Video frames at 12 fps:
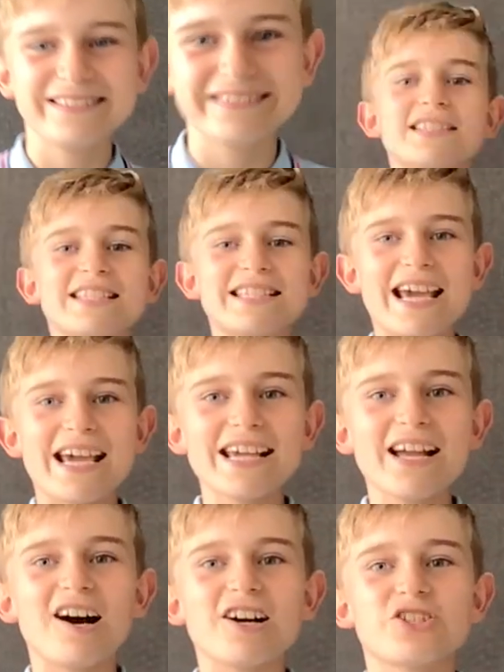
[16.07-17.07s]

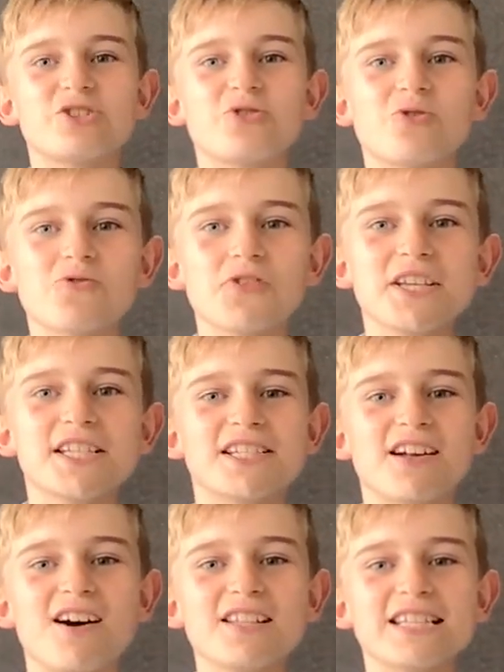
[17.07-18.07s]
Today, our story
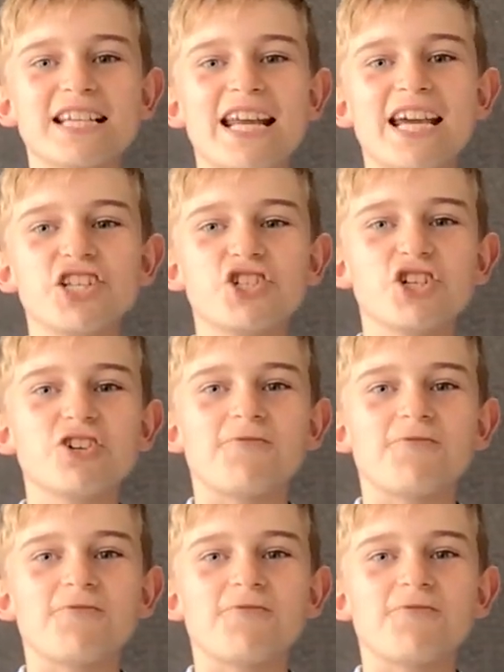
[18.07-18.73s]
starts in ancient